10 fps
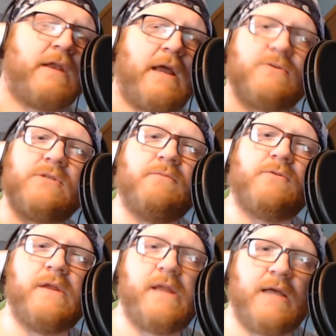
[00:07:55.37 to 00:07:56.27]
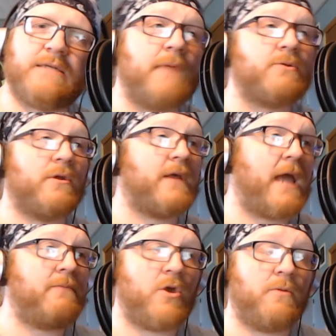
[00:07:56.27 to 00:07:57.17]
announced some 3DS games or the
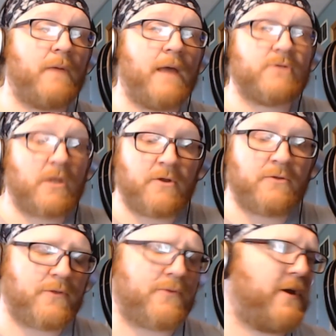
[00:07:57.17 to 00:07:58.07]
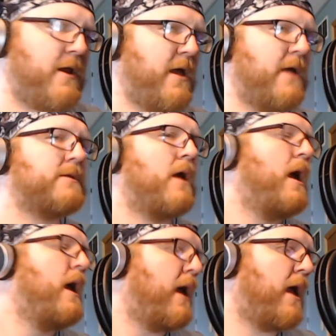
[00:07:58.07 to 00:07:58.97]
GameCube games coming to the 3DS.
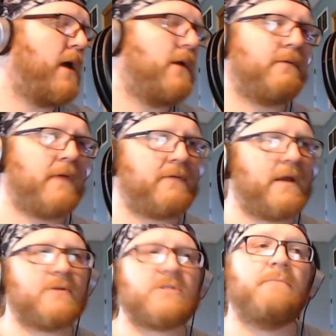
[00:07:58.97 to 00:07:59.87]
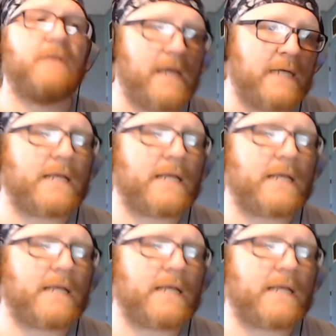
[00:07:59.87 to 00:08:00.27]
And they've announced some DS